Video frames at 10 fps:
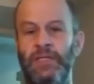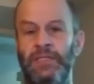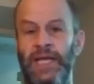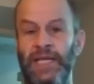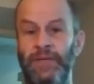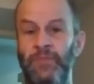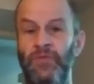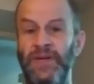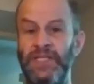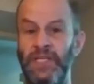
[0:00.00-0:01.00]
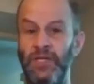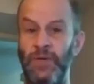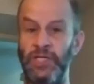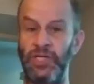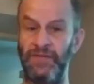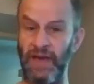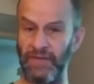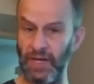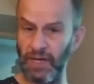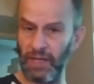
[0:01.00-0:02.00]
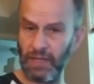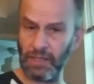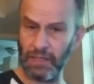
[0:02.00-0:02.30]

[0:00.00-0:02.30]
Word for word: tend to move us in the direction of heaven.